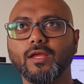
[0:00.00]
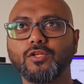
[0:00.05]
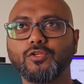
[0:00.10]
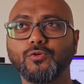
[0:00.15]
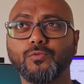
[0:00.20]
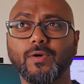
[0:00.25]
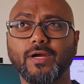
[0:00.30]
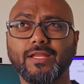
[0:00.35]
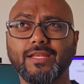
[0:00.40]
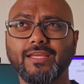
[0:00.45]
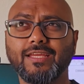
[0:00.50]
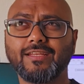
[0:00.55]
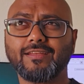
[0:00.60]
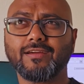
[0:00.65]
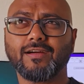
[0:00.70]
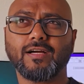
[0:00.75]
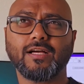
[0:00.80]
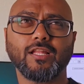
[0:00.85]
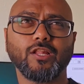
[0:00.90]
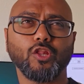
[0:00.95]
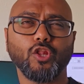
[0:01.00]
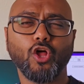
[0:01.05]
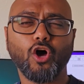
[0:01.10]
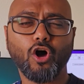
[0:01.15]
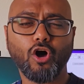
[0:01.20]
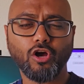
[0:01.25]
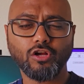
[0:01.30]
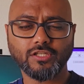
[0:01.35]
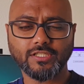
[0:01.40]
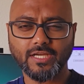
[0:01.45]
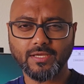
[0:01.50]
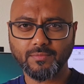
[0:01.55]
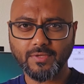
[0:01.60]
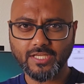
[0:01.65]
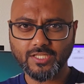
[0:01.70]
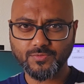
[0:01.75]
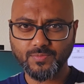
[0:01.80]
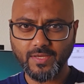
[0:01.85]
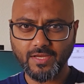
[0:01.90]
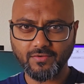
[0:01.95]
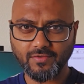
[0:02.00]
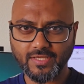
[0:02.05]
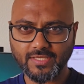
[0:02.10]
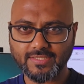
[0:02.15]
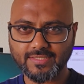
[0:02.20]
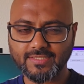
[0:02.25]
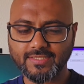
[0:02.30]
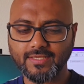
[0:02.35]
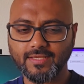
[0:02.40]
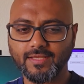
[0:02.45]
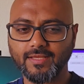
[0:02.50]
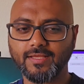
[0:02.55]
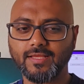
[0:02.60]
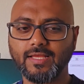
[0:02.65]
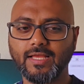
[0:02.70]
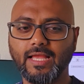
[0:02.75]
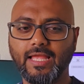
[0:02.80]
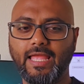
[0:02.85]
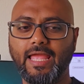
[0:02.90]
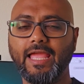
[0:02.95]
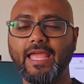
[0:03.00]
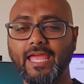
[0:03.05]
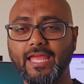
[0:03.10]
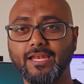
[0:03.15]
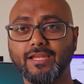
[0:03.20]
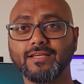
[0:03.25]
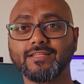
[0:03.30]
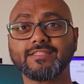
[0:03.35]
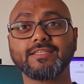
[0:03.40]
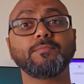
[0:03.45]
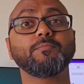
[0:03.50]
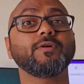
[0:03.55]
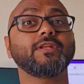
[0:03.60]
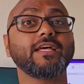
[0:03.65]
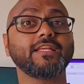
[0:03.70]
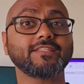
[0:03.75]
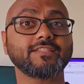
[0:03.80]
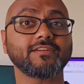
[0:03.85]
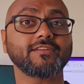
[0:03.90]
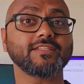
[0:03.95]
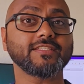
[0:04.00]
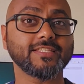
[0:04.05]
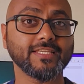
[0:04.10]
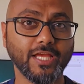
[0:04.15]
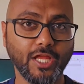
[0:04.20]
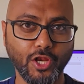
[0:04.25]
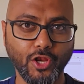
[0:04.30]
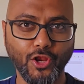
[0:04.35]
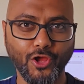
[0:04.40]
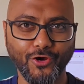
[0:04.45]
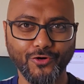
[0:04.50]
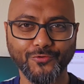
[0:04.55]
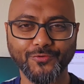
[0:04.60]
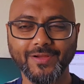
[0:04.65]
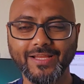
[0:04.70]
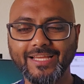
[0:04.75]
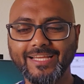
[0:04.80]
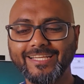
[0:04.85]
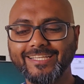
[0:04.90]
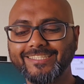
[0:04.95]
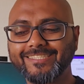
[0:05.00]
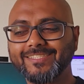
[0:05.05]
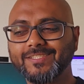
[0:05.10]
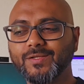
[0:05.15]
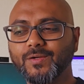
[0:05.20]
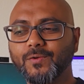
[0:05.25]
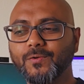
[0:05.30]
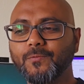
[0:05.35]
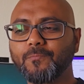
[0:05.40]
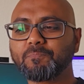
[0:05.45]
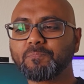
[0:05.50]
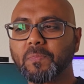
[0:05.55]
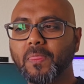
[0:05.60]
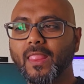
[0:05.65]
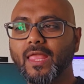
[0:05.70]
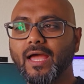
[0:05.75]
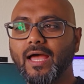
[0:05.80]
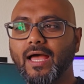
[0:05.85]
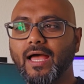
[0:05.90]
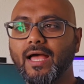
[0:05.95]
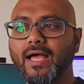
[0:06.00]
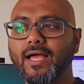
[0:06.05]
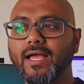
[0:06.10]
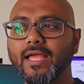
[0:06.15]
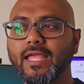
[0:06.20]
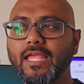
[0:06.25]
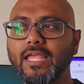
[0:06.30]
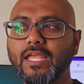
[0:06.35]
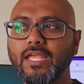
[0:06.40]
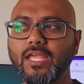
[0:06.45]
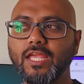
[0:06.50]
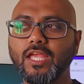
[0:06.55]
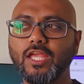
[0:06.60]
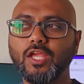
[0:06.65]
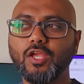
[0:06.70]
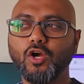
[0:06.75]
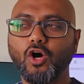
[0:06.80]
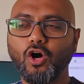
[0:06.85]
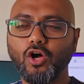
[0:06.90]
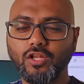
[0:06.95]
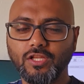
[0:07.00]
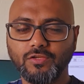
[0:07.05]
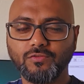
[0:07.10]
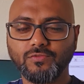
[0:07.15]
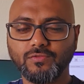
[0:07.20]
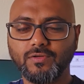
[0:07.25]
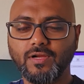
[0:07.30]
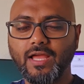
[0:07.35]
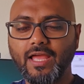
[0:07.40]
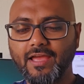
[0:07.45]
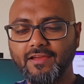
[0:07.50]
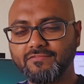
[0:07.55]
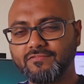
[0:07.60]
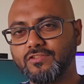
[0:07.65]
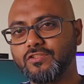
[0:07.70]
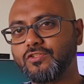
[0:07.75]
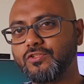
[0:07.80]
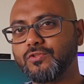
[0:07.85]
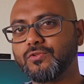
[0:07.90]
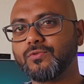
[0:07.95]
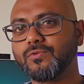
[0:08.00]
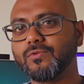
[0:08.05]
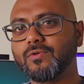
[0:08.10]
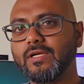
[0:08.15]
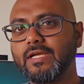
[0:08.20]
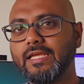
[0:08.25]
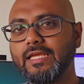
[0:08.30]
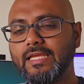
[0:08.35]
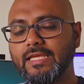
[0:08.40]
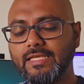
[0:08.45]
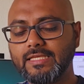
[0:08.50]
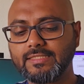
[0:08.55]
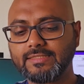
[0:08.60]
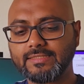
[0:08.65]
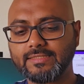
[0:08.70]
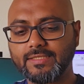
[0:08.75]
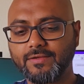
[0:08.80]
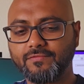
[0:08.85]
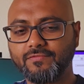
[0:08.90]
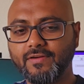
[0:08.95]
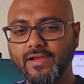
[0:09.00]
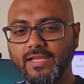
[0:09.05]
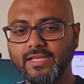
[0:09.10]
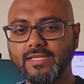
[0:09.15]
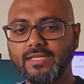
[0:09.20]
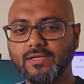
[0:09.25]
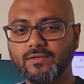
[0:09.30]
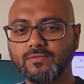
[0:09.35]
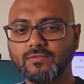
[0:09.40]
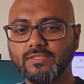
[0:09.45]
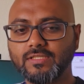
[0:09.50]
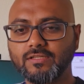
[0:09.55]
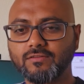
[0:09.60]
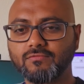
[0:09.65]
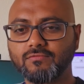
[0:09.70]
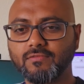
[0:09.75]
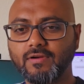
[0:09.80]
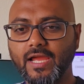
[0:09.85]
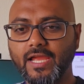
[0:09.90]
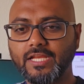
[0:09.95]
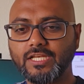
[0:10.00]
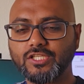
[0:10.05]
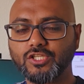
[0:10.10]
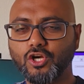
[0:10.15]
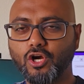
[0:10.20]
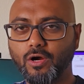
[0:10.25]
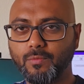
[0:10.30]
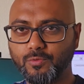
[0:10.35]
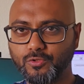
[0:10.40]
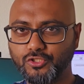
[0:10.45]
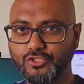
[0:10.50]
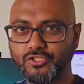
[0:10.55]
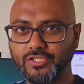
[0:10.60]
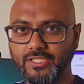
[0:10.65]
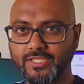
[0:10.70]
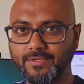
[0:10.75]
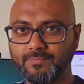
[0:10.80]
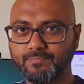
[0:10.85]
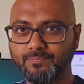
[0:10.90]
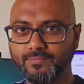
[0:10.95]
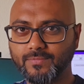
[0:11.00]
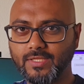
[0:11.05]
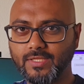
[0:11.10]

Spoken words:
Do I need a long time experience? Again, simple answer is no. So all you have to do is find out the right opportunity.